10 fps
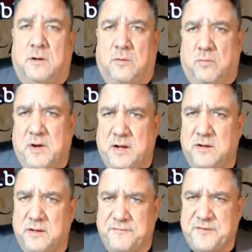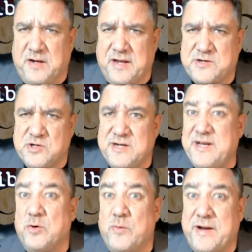Well, if election
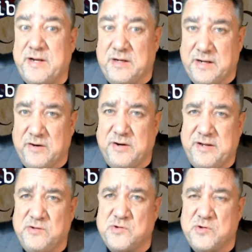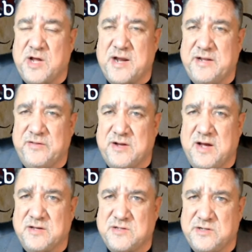irregularities are not in the
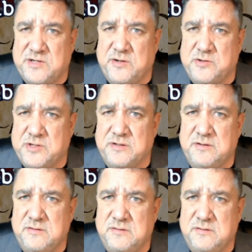Constitution,